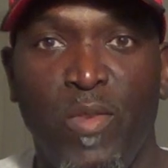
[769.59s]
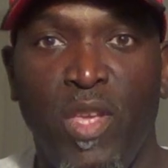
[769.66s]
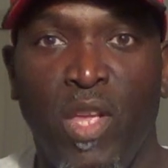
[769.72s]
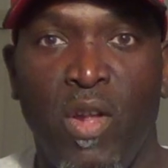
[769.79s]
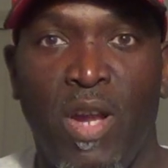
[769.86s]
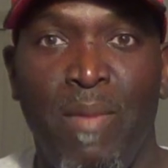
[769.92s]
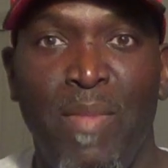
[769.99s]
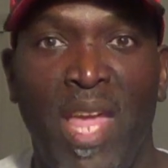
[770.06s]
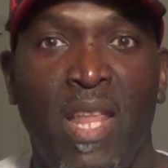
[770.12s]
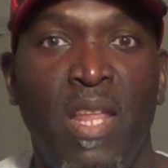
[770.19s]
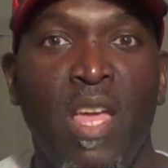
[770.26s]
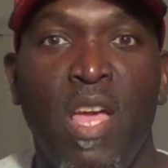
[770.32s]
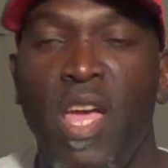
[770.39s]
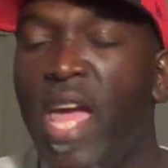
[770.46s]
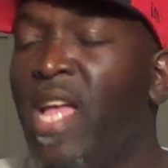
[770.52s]
You know what I
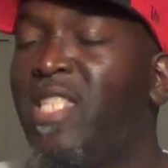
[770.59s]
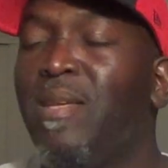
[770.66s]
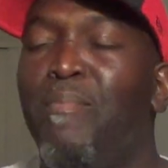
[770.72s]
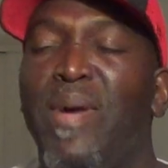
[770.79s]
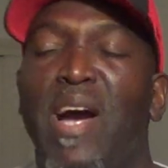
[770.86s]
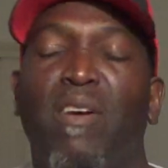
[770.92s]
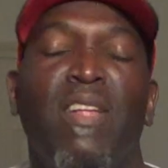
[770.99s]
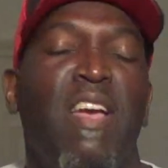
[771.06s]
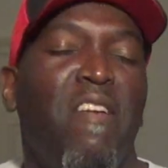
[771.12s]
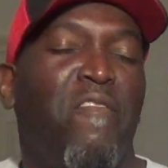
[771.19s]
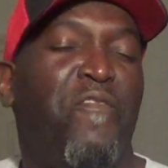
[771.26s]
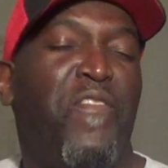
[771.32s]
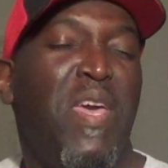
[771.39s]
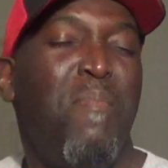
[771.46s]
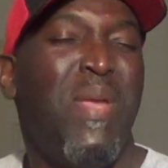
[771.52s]
mean? It's about
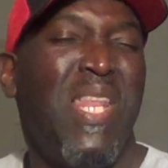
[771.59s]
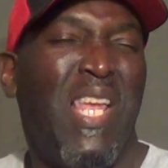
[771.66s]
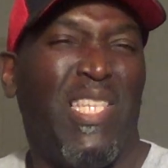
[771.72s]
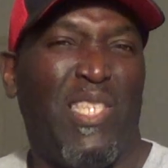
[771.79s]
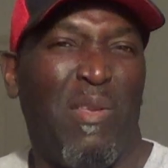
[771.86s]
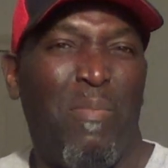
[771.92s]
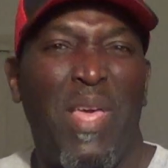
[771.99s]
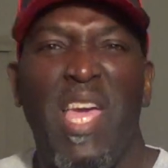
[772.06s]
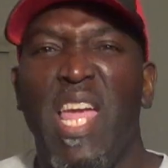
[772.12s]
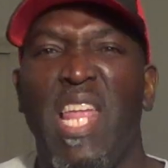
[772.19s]
feminism.